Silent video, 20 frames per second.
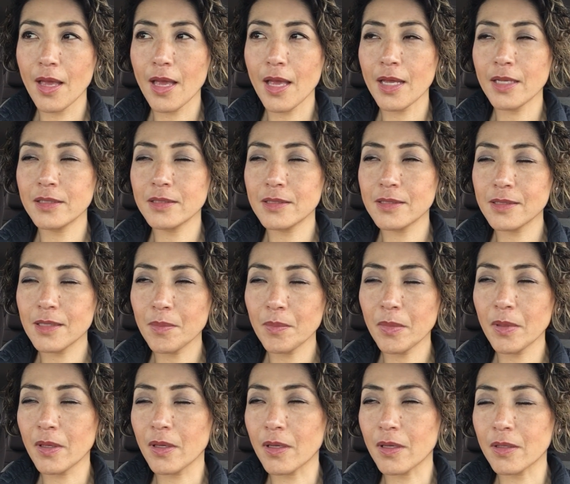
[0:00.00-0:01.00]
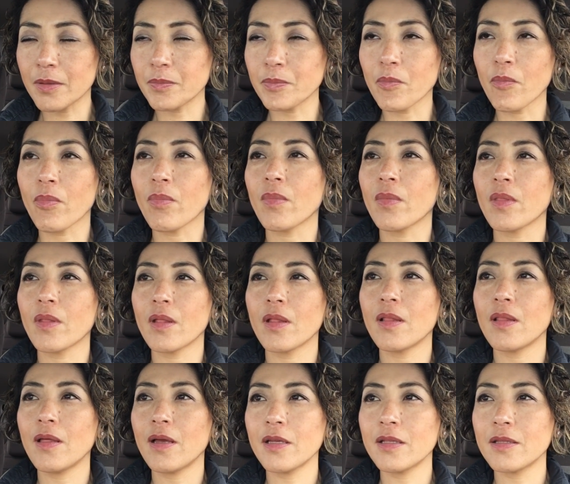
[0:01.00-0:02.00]
and something
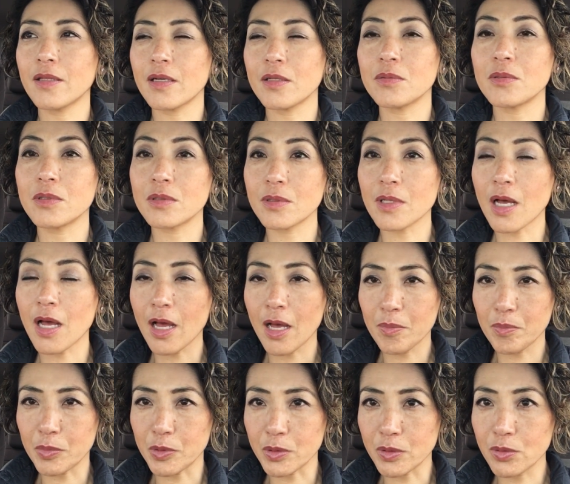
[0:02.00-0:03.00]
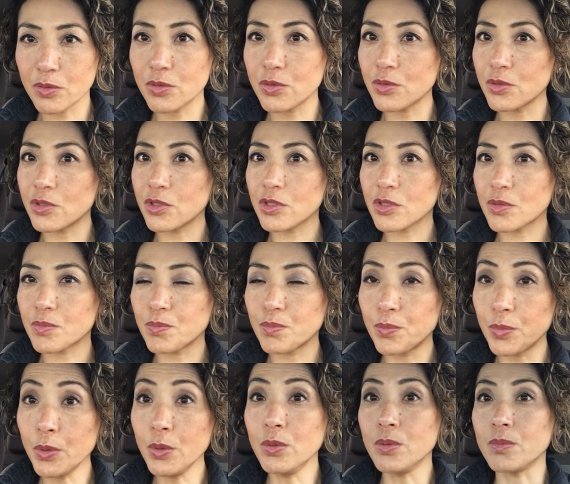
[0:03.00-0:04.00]
like that would happen to just
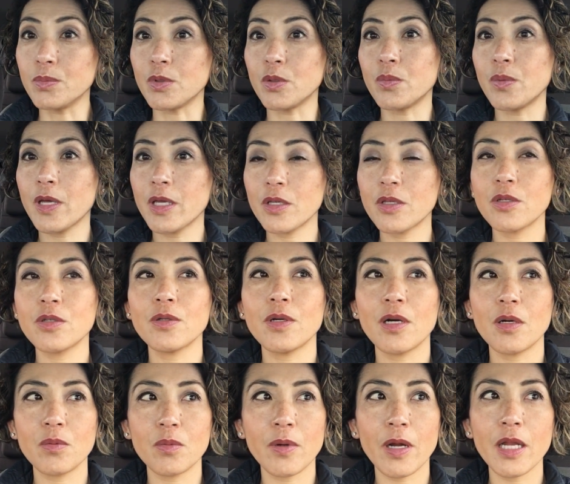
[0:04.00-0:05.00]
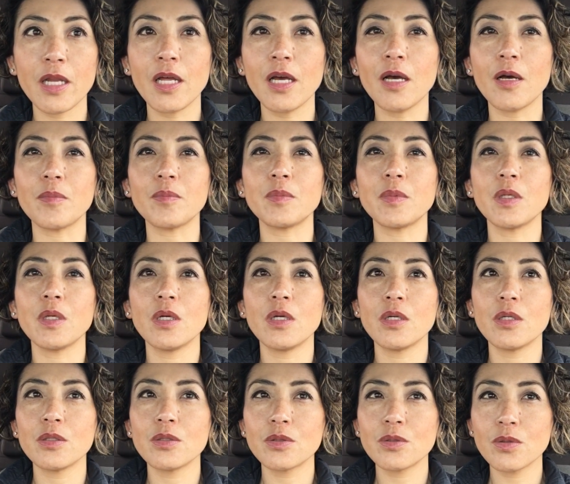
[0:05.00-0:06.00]
boom, wake you up right up,
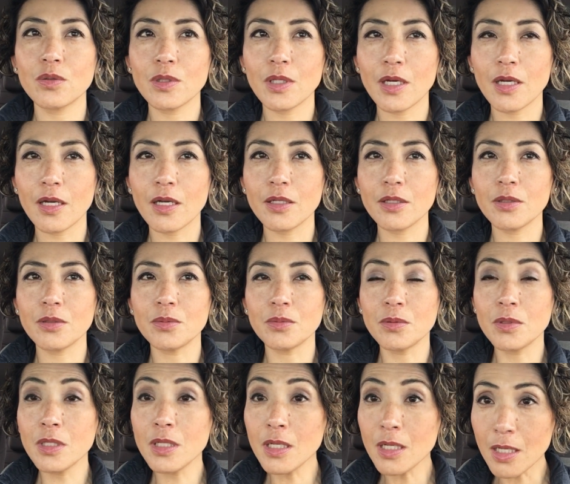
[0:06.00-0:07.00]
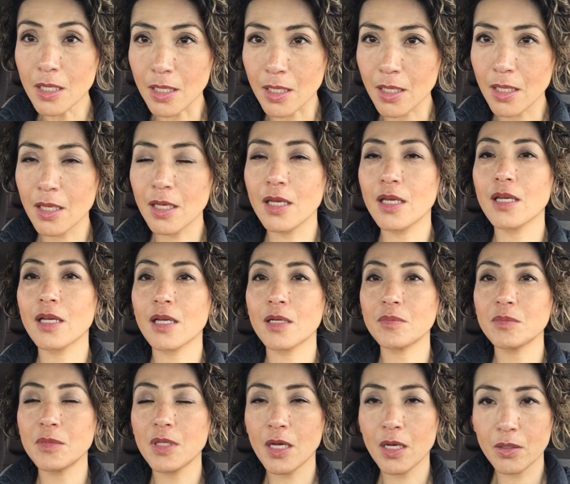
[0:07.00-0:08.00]
so that you really
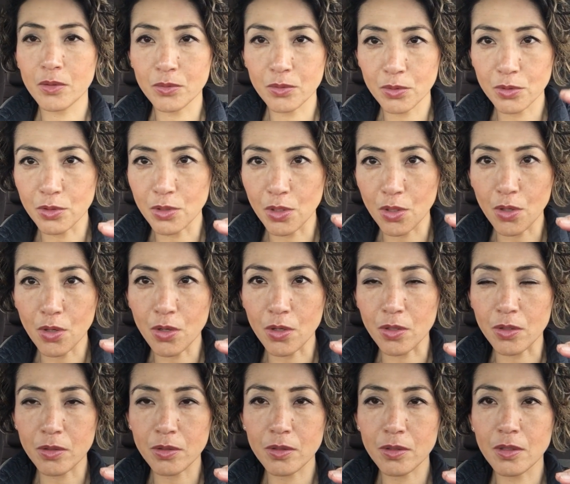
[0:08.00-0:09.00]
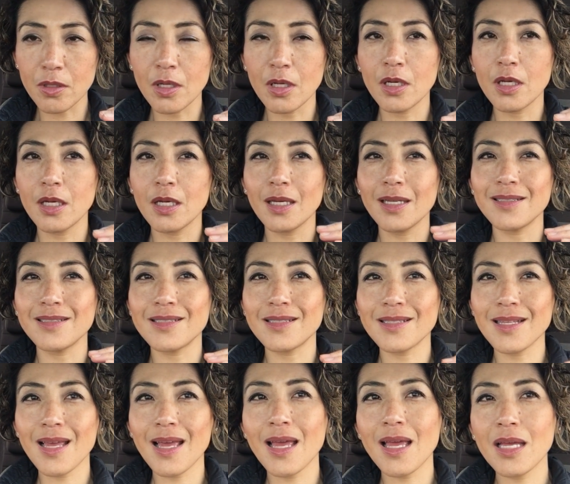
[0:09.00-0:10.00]
come down to the earth and
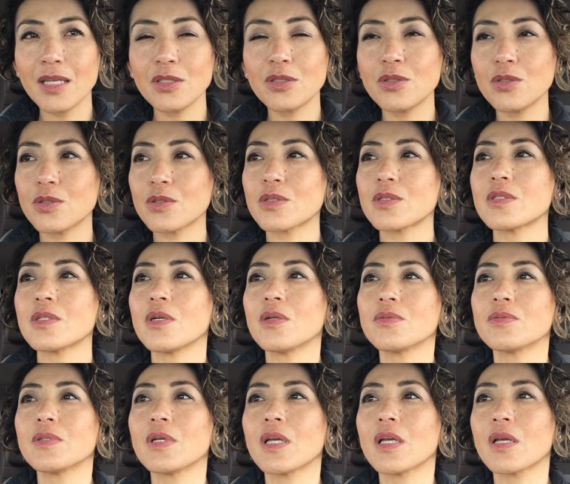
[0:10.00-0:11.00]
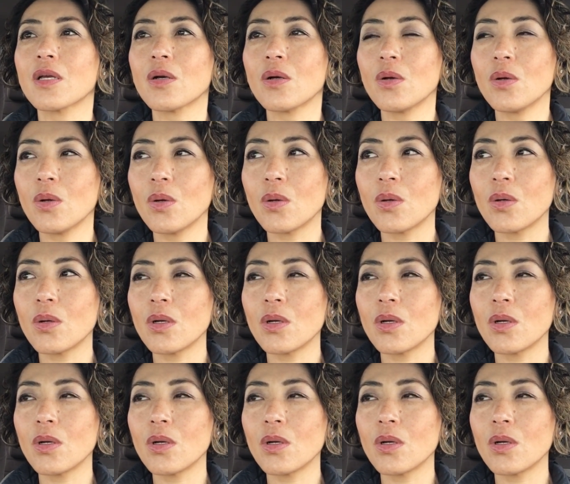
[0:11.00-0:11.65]
say to yourself like, oh,